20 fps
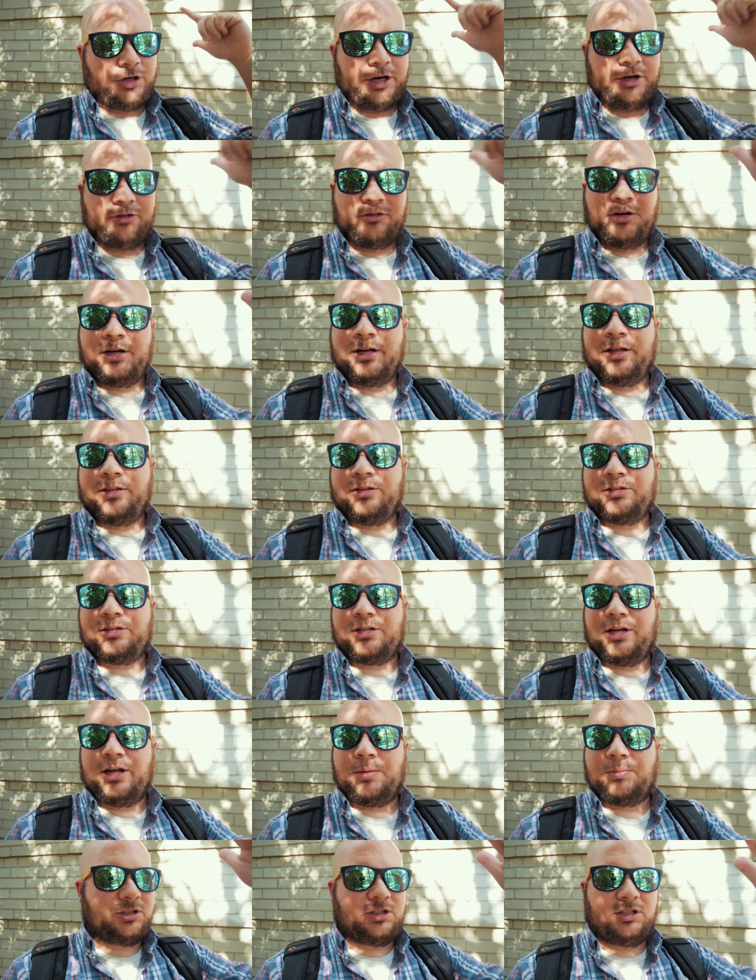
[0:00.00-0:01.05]
tried to run down the
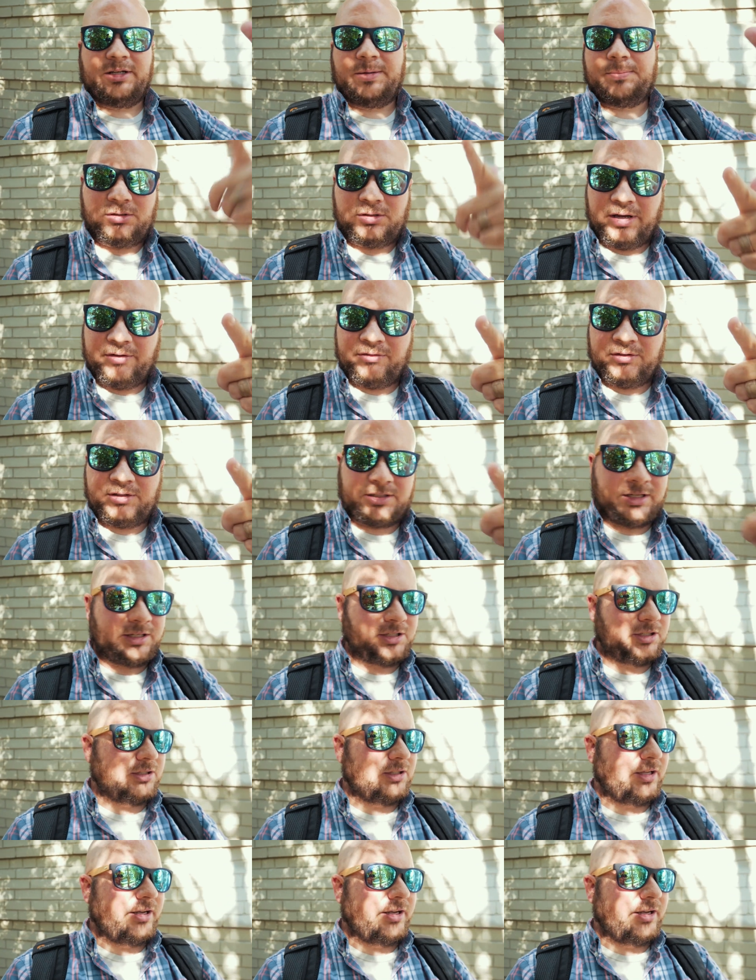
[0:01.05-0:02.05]
steps, slipped, seven stitches